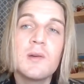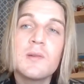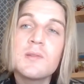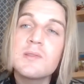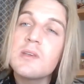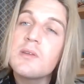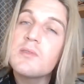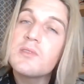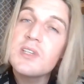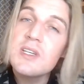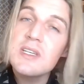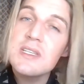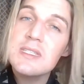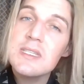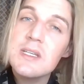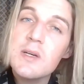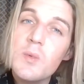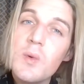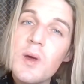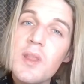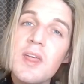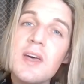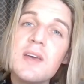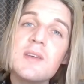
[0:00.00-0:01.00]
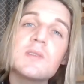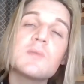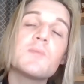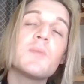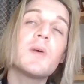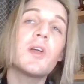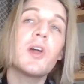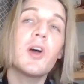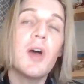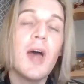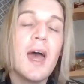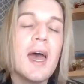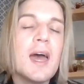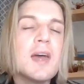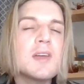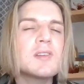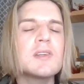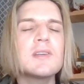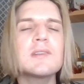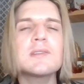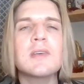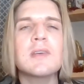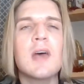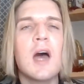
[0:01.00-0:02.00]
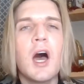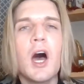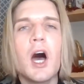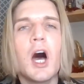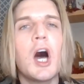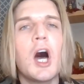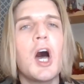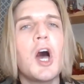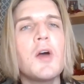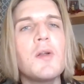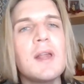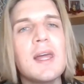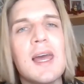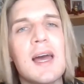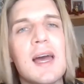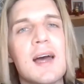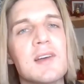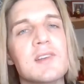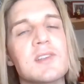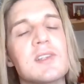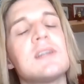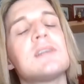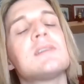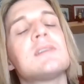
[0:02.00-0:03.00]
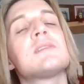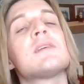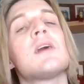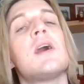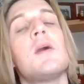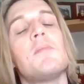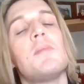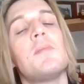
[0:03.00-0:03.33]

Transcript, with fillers: So she's still with us, but her ashes are only ashes.